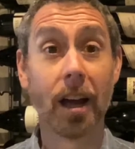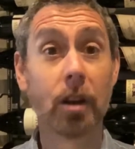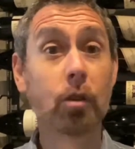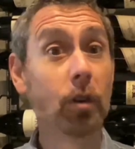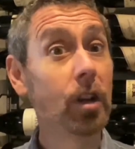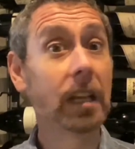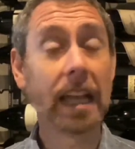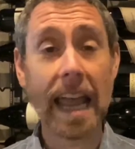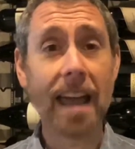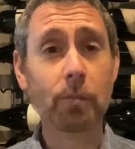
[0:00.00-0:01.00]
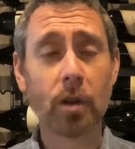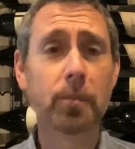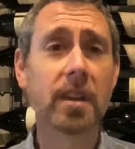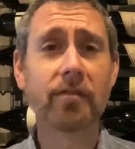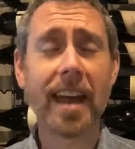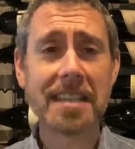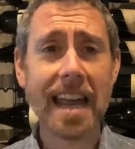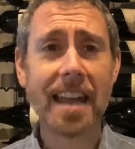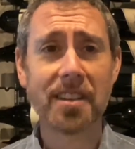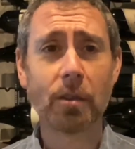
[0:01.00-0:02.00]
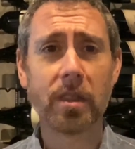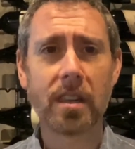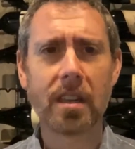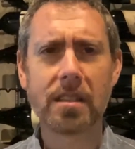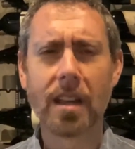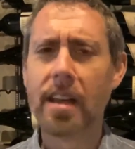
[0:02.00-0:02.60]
Grilled lamb would be fantastic with this.